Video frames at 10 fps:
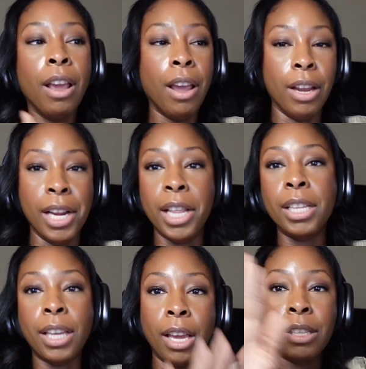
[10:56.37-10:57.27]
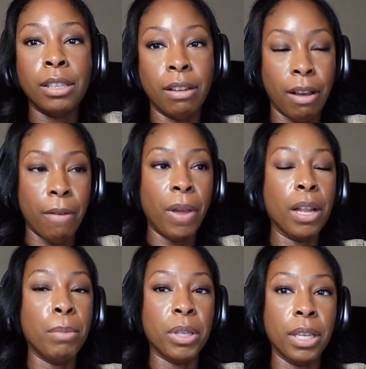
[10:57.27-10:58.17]
And in this case,
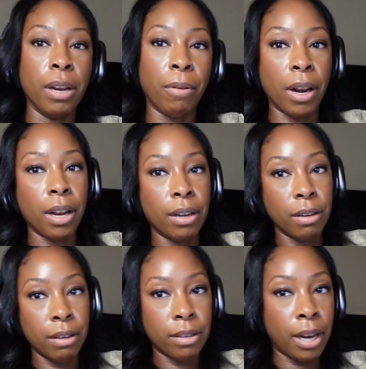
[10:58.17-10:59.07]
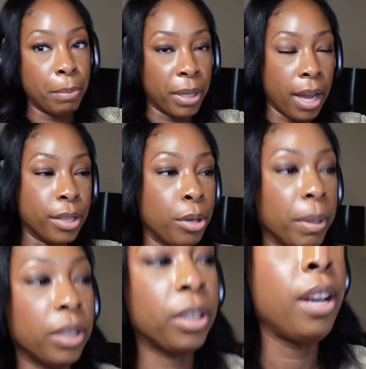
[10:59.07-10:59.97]
available to different types of
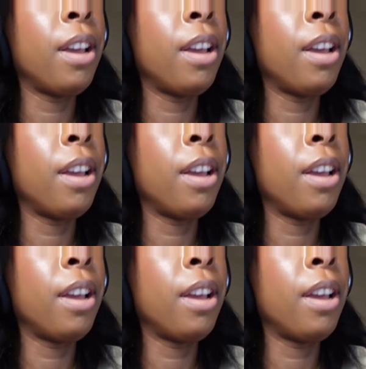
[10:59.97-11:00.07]
customers.